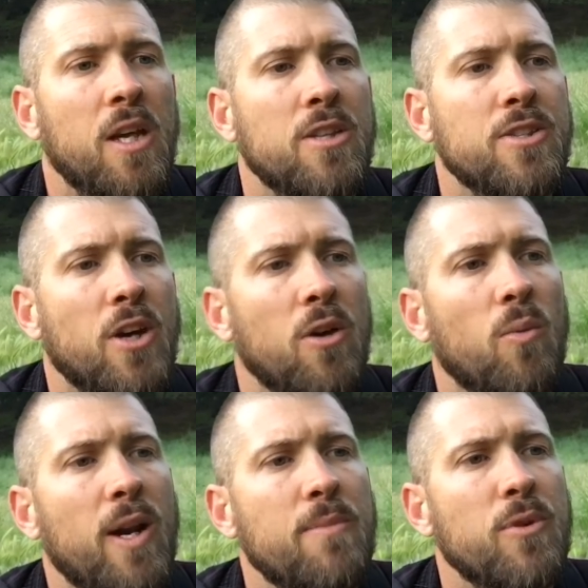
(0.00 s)
So
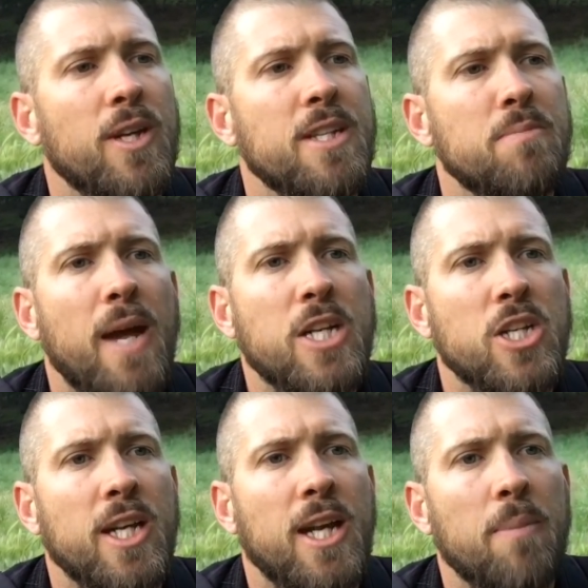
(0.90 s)
what I'm doing is
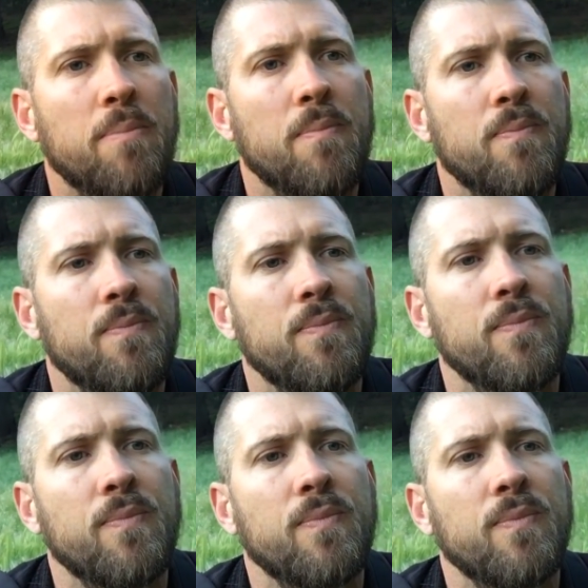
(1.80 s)
mashing it up,
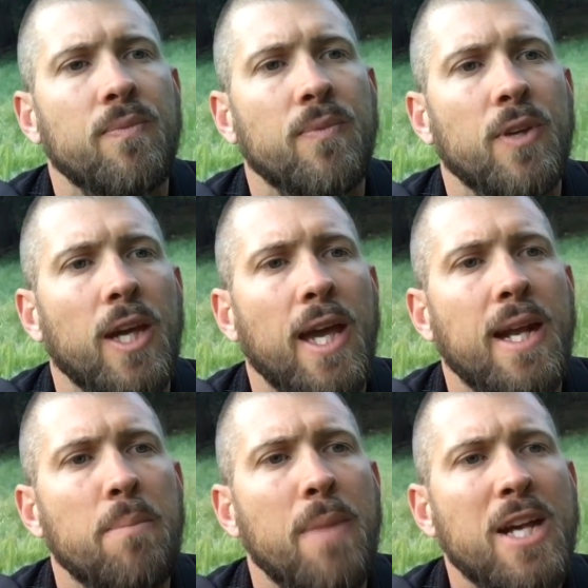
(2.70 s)
okay, and
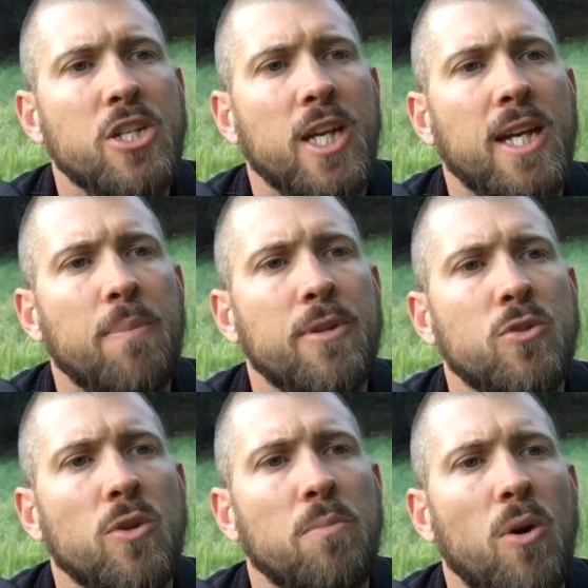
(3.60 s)
I'm mashing it up
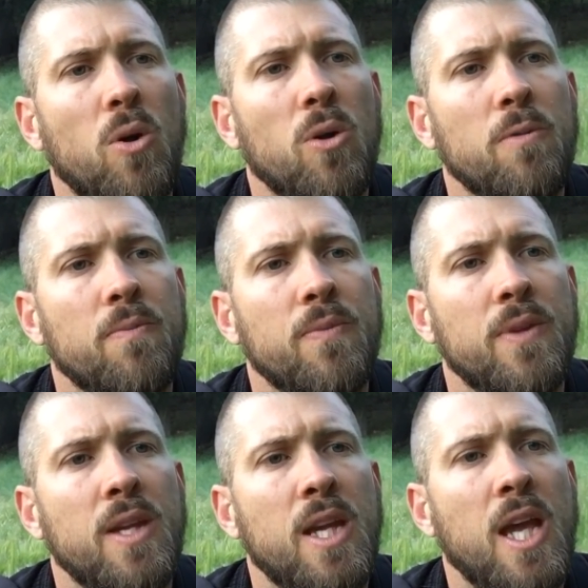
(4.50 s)
into a ball
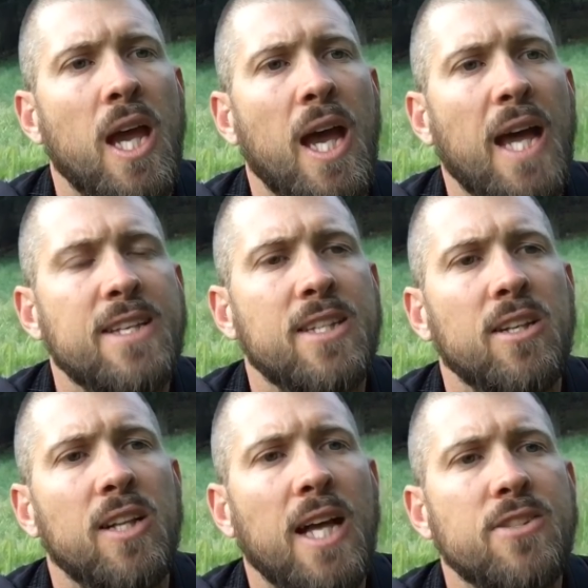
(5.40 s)

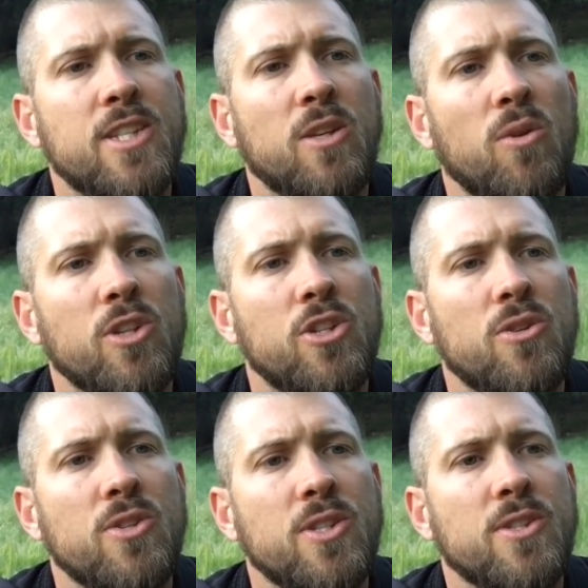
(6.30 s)
until I see all the
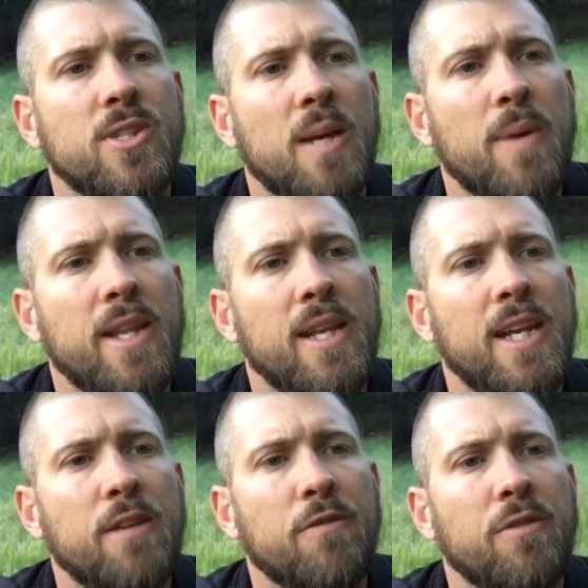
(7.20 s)
juices come out of the
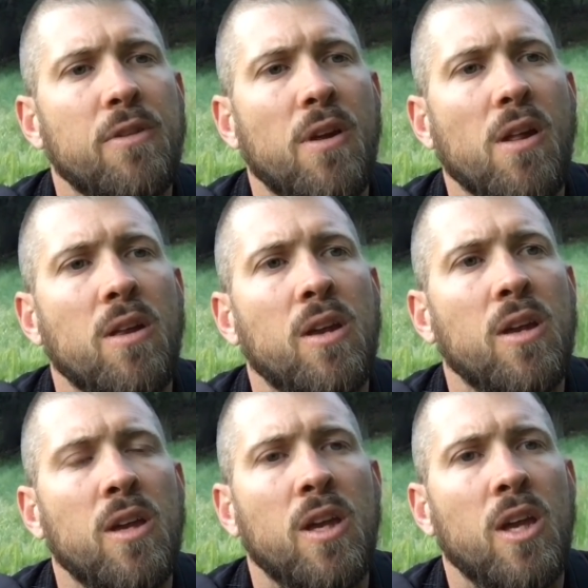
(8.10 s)
leaf.
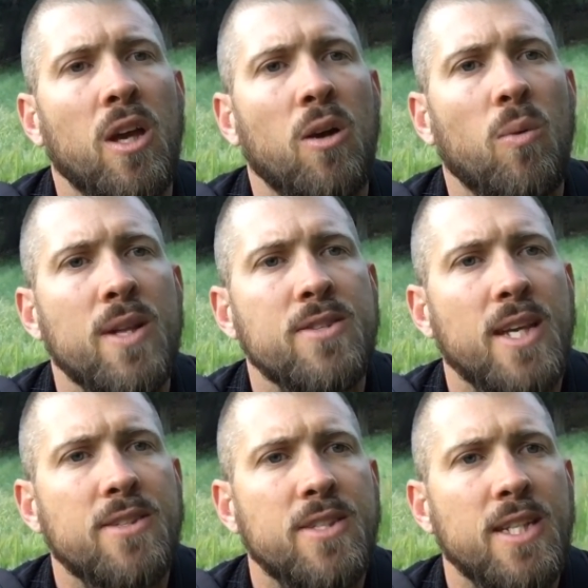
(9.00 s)
Once I
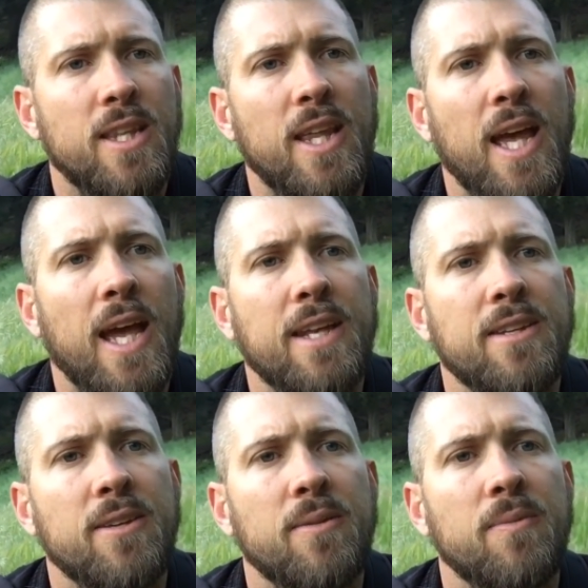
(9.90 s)
see that,
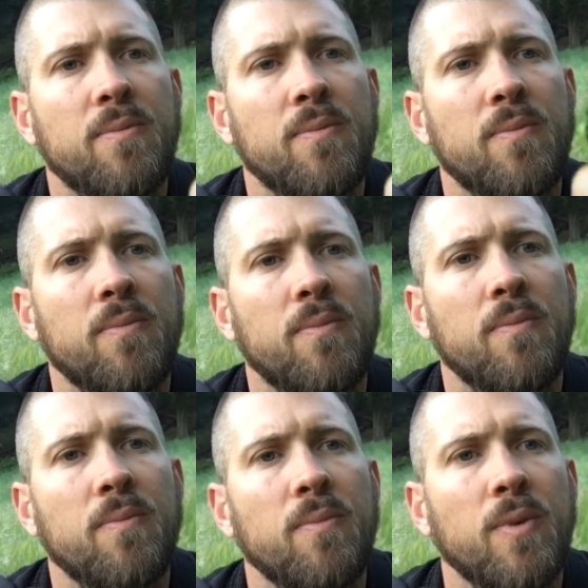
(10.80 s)

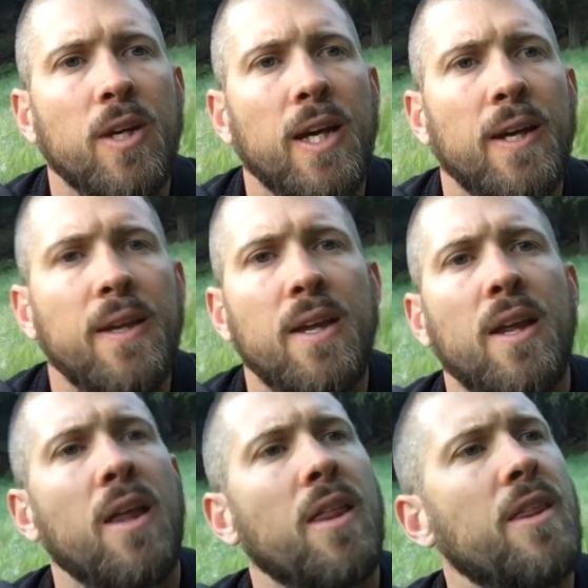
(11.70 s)
okay,
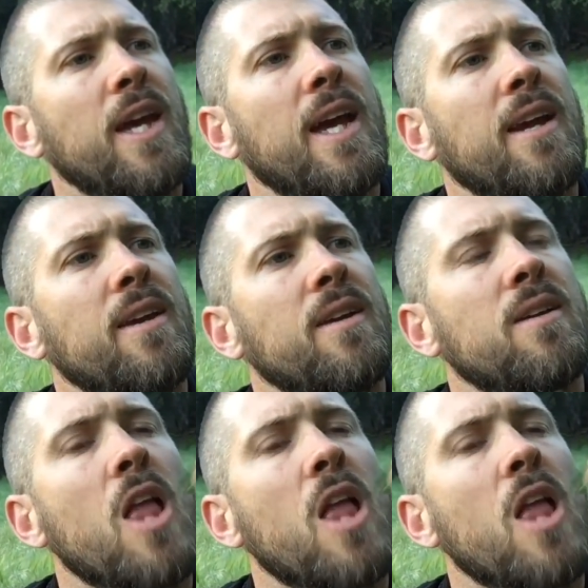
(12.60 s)
then